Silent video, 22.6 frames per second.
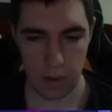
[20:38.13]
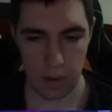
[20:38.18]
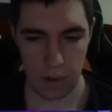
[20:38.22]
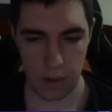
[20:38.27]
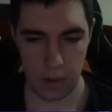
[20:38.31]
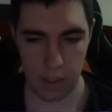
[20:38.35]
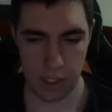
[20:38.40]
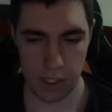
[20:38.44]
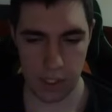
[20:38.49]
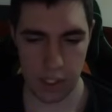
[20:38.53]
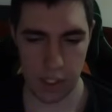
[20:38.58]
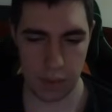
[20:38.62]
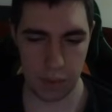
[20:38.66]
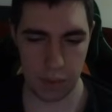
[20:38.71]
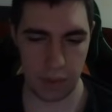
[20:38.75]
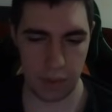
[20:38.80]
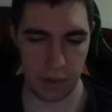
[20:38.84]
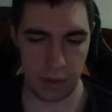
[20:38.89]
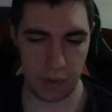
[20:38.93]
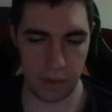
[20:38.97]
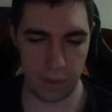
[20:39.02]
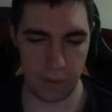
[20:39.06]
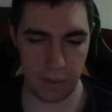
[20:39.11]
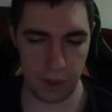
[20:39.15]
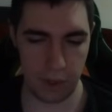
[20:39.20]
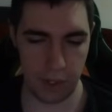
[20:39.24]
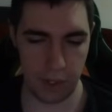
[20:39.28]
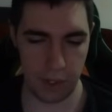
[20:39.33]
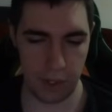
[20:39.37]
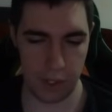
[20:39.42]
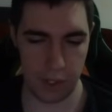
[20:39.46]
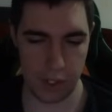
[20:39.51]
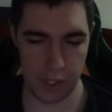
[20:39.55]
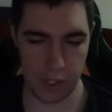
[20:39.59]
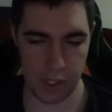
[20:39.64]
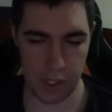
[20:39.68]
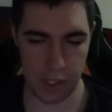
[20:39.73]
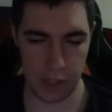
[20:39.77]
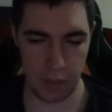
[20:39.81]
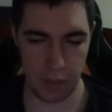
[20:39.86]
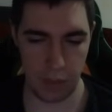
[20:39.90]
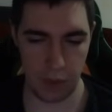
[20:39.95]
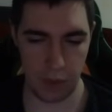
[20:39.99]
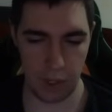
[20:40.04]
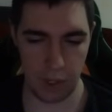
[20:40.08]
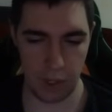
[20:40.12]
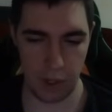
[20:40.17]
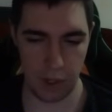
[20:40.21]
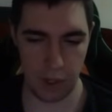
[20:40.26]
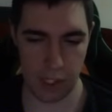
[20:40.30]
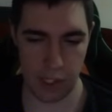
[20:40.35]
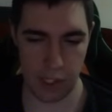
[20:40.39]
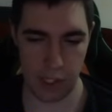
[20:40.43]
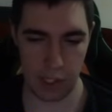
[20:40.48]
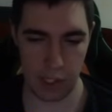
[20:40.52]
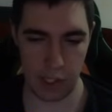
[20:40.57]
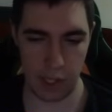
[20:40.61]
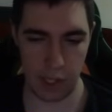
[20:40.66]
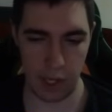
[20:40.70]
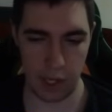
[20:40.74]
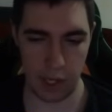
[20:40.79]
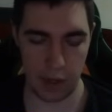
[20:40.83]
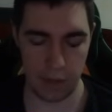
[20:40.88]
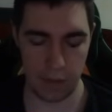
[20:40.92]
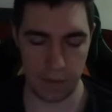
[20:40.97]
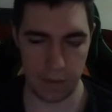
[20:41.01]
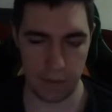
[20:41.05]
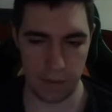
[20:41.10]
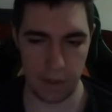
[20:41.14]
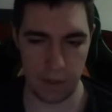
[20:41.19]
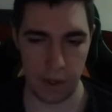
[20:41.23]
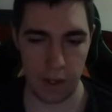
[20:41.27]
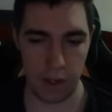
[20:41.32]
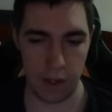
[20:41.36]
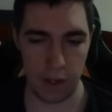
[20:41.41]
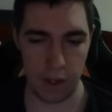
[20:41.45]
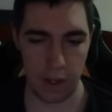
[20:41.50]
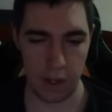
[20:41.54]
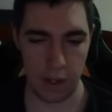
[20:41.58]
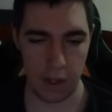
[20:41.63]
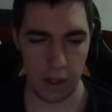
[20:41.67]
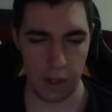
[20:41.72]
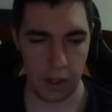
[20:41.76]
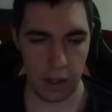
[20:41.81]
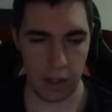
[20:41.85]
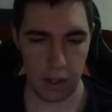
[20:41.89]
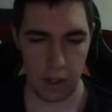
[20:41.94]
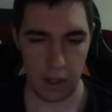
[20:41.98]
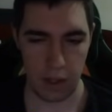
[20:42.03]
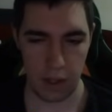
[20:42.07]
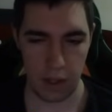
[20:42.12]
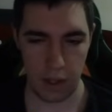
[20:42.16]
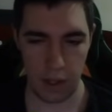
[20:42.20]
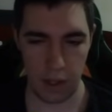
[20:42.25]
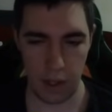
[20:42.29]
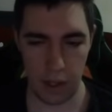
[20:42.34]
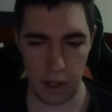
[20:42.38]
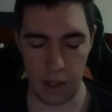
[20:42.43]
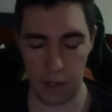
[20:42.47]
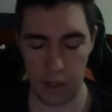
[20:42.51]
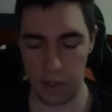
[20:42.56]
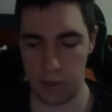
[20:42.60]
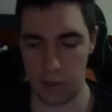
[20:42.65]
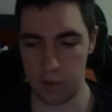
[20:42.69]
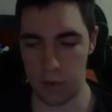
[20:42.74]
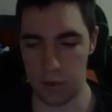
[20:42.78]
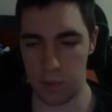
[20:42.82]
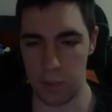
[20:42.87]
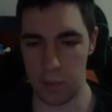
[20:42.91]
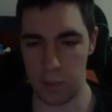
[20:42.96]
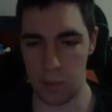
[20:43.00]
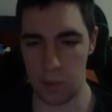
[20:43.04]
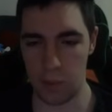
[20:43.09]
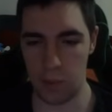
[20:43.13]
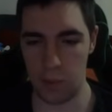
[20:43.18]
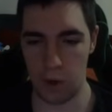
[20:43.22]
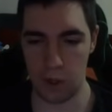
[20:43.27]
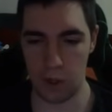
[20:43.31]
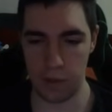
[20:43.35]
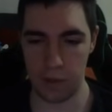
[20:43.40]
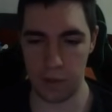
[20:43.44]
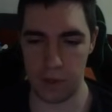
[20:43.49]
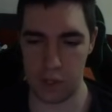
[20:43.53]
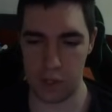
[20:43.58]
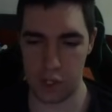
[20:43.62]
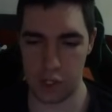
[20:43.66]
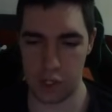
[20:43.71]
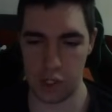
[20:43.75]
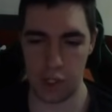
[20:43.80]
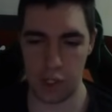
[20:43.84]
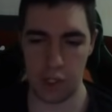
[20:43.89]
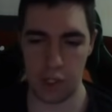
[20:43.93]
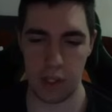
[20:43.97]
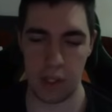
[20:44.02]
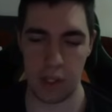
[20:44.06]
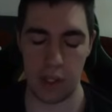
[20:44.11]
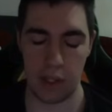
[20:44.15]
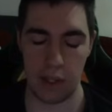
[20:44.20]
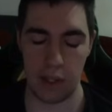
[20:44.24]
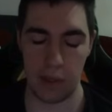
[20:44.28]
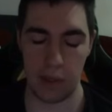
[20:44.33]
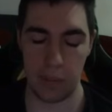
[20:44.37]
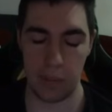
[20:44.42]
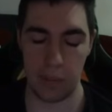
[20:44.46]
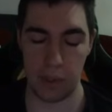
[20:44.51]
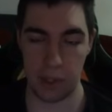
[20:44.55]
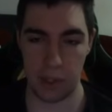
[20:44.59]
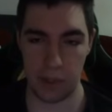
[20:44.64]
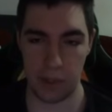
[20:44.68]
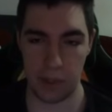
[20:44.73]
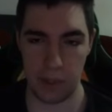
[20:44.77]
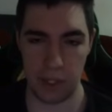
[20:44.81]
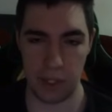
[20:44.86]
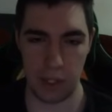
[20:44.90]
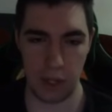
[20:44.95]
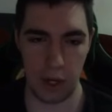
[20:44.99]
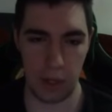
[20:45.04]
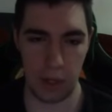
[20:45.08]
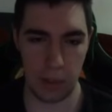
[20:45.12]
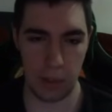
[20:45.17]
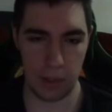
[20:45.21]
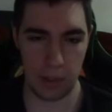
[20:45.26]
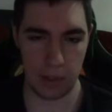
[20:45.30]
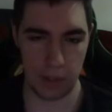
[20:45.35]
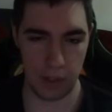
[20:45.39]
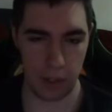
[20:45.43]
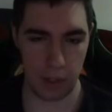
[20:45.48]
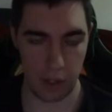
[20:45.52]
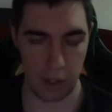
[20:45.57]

This is really funny. I just get one cost Alioth uh, to remove all of his shit and then play Green Goblin.